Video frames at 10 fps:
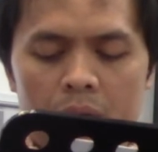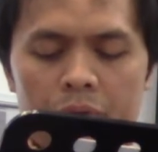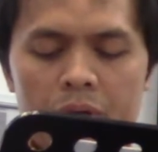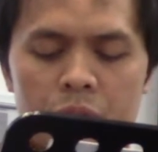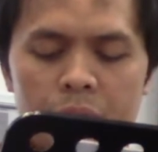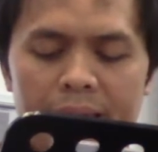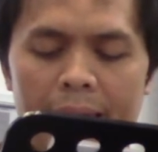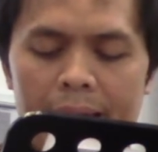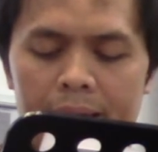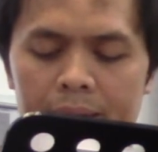We should
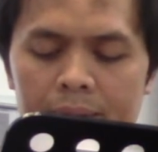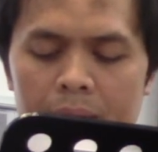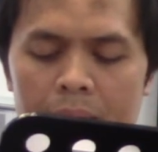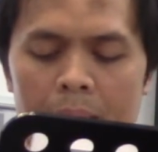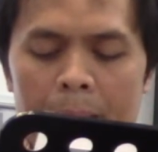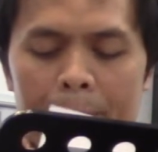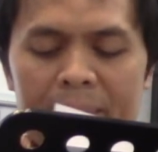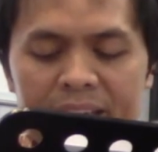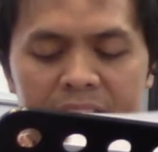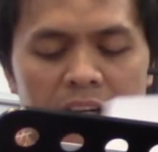hand
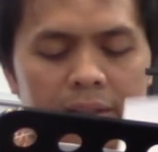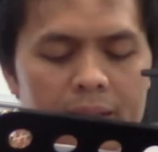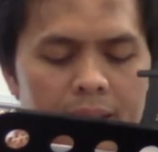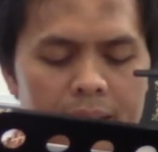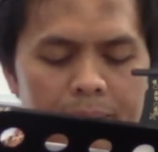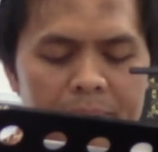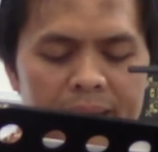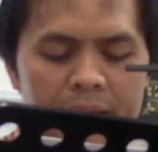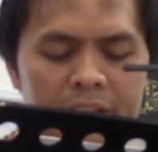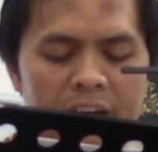be
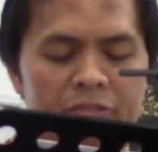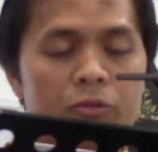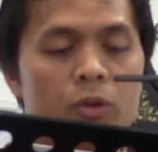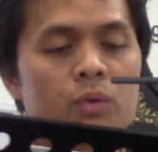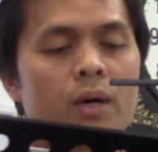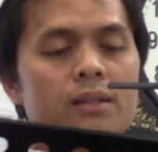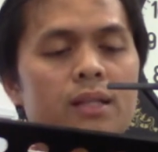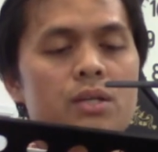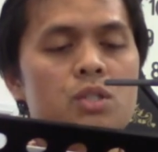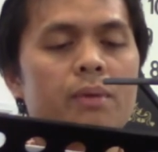a grateful to
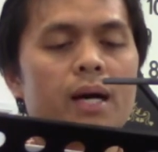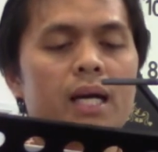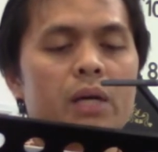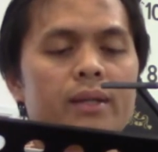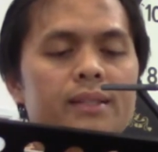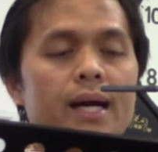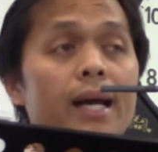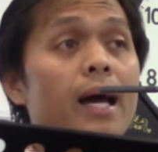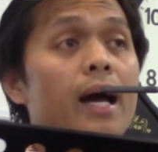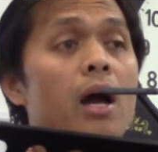Allah subhanahu wa
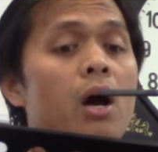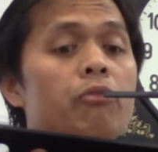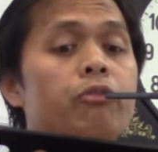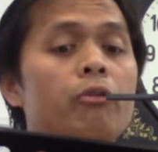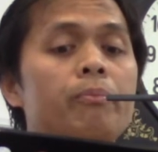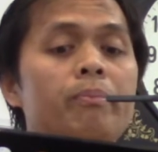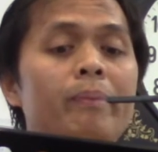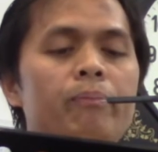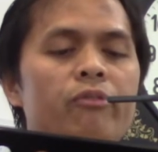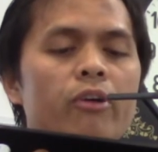ta'ala
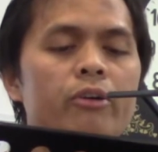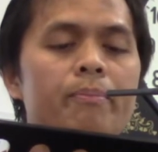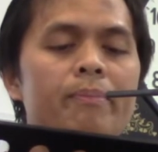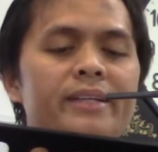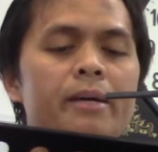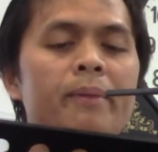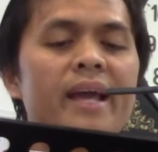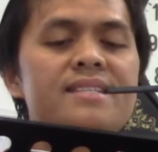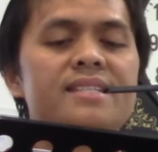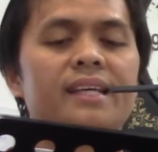for the
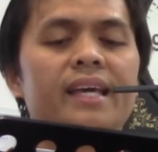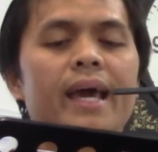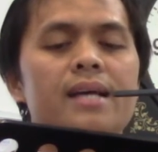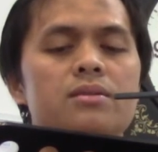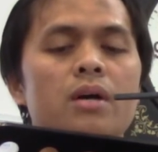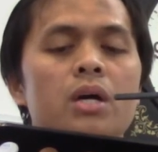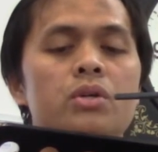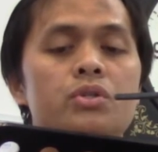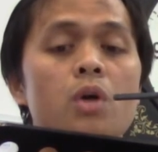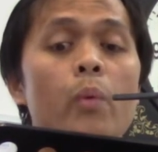blessing He has
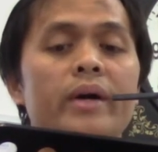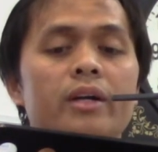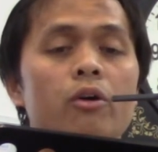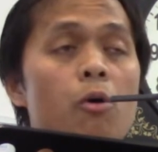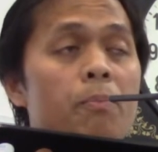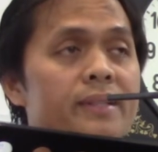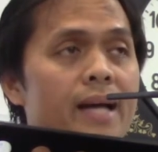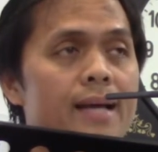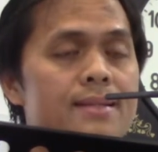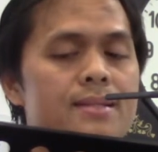showered upon
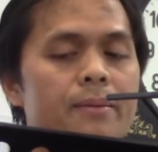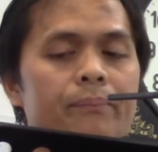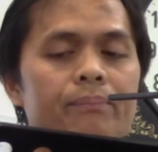us.